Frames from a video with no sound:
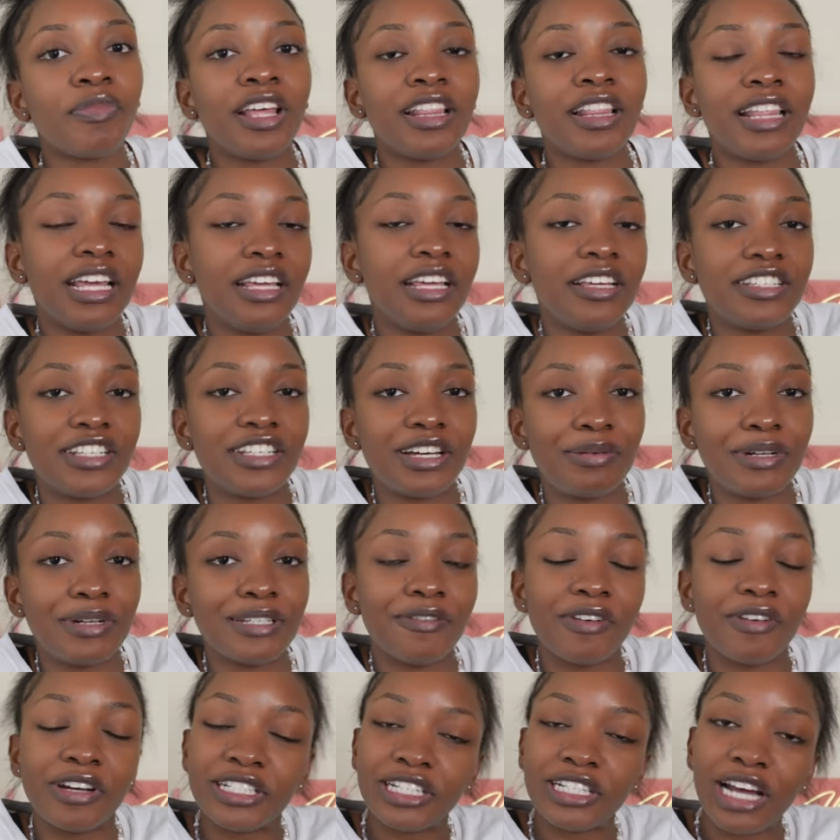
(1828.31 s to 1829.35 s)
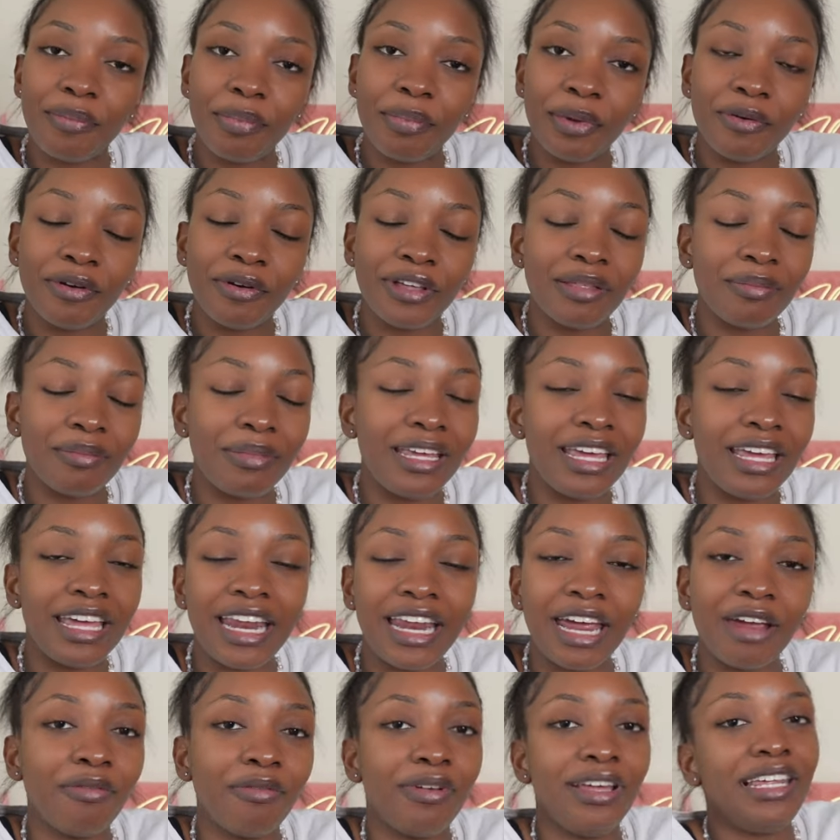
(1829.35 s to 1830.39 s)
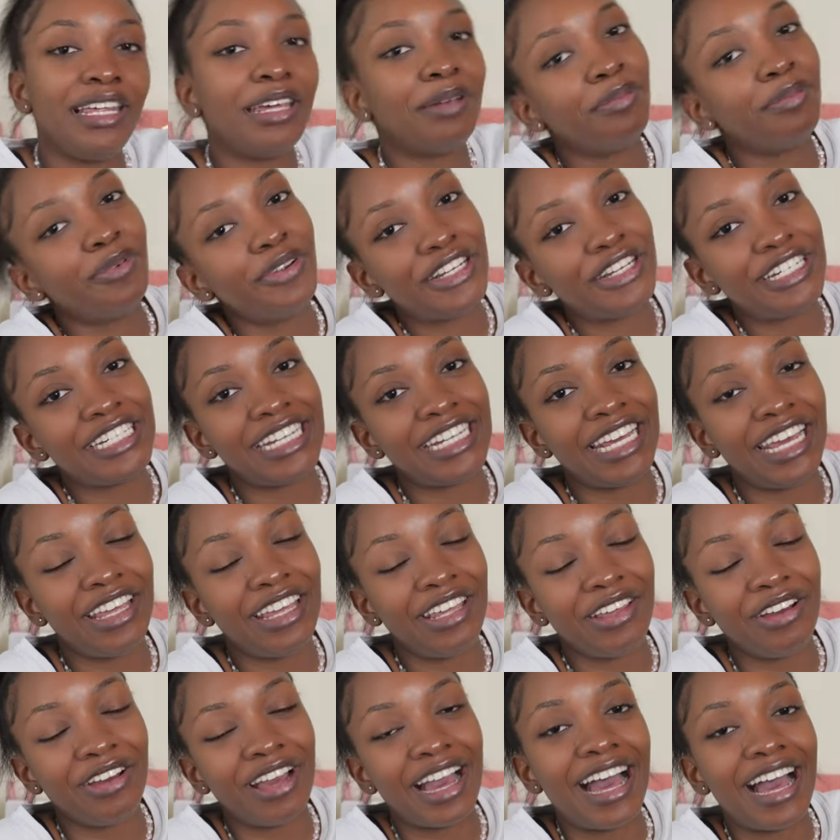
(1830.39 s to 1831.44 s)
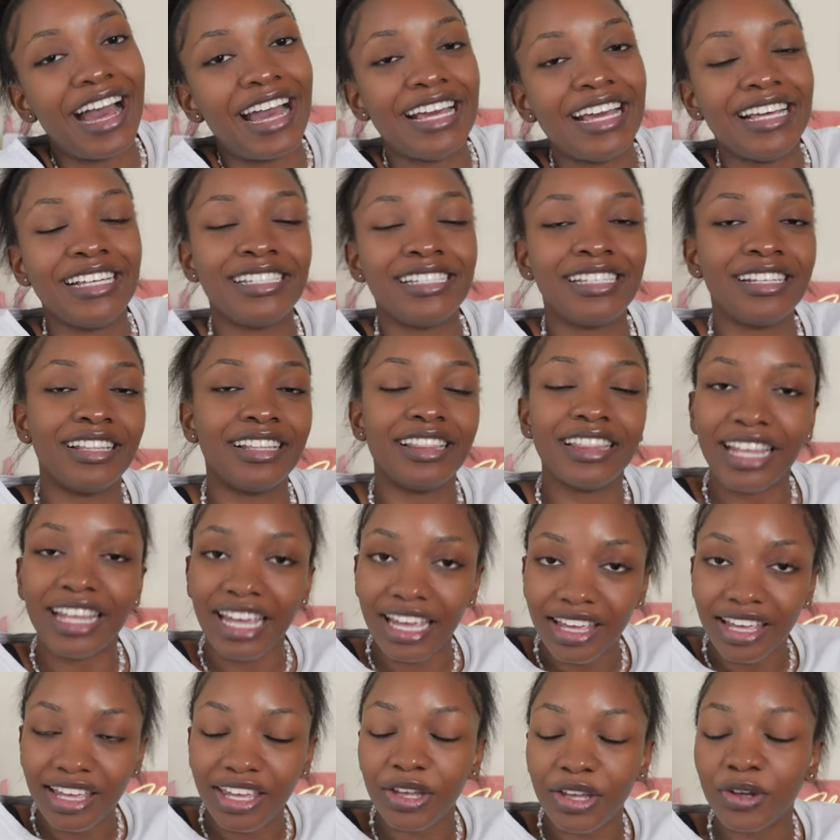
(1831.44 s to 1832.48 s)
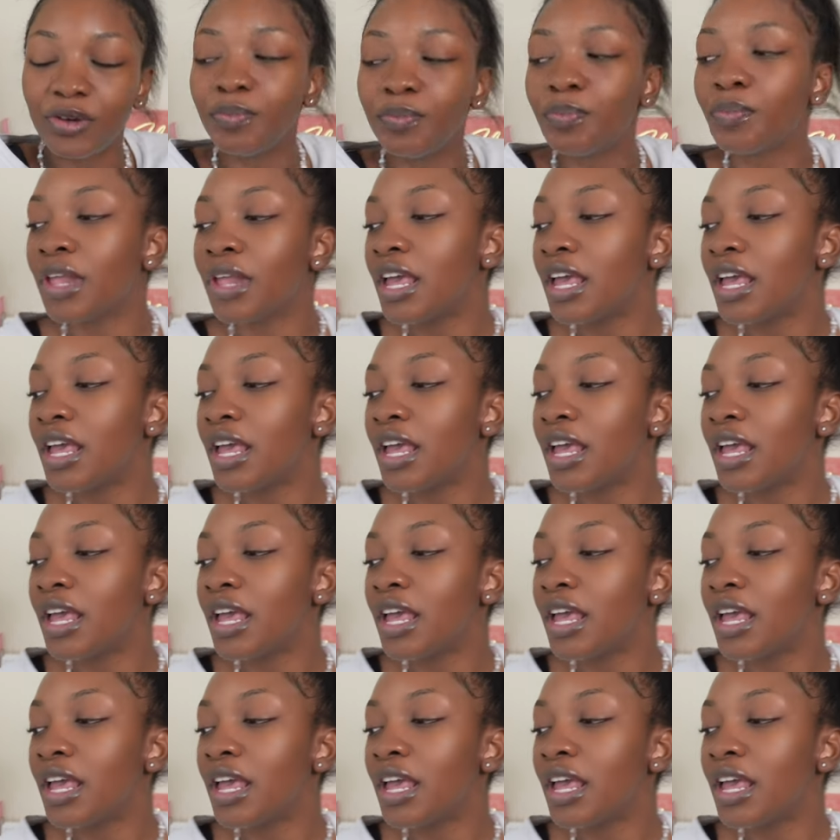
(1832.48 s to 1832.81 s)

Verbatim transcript: Thank you so much for shopping with me and I really appreciate you guys. So thank you.